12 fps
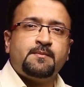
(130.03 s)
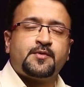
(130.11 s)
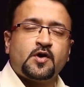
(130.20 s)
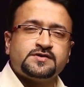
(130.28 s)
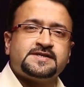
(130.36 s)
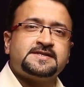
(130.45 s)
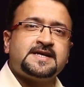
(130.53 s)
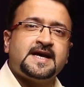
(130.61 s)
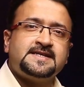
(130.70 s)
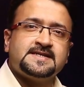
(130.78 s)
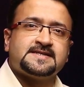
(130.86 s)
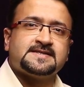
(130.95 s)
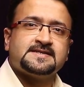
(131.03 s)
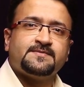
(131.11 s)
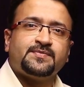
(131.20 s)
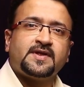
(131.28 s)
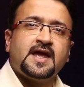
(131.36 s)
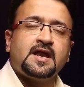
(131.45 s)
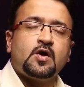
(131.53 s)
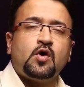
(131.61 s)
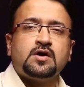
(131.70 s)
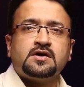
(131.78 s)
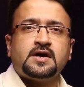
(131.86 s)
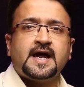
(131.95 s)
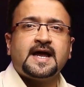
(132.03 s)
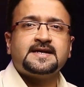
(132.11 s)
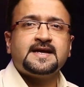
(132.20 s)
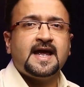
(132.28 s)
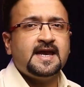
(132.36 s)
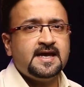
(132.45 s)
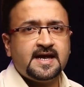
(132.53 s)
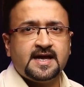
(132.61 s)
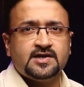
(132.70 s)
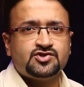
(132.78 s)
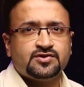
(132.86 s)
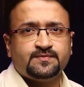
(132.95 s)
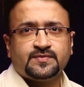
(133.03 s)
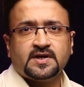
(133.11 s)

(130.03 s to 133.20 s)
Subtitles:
Prostatitis can occur at any age.